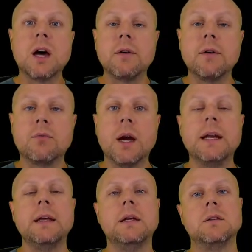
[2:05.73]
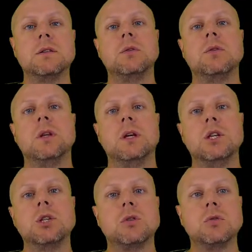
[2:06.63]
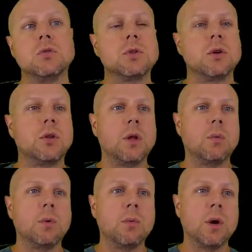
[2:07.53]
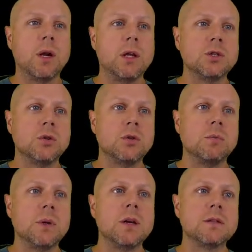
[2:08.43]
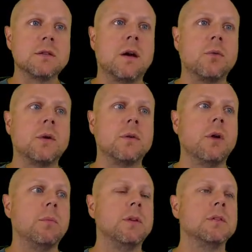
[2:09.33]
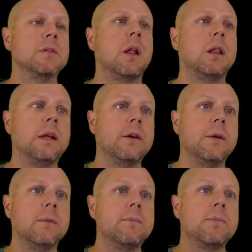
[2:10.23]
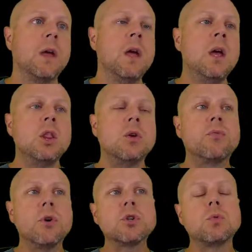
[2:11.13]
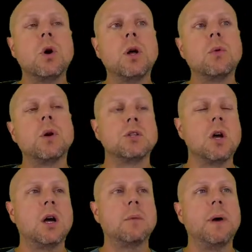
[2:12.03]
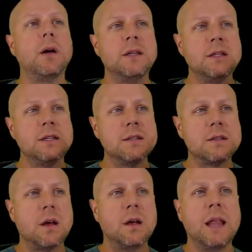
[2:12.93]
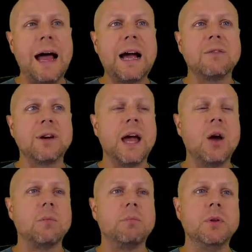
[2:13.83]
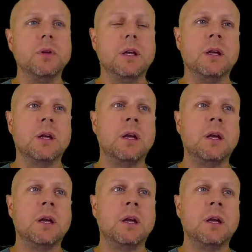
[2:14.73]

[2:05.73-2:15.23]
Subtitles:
dive right into the issues that we run into because software development is not linear. The first one we're going to talk about is a lack of accountability.